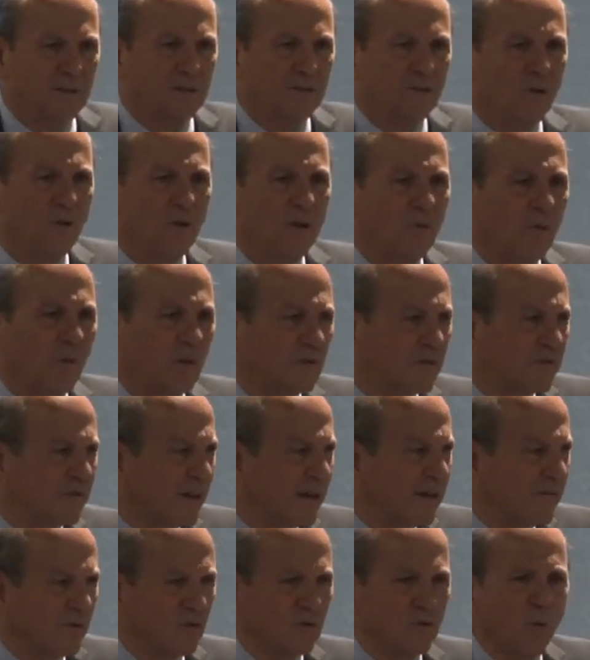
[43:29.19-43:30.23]
31
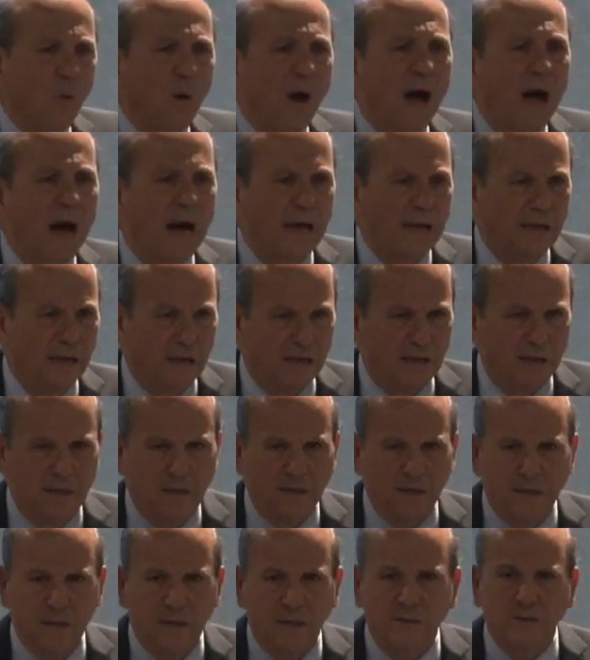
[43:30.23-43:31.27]
flavors. Why?
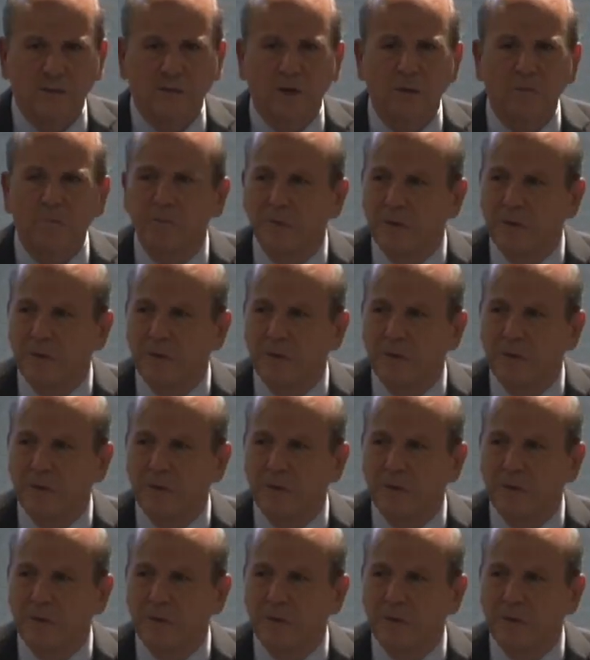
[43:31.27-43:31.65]
Some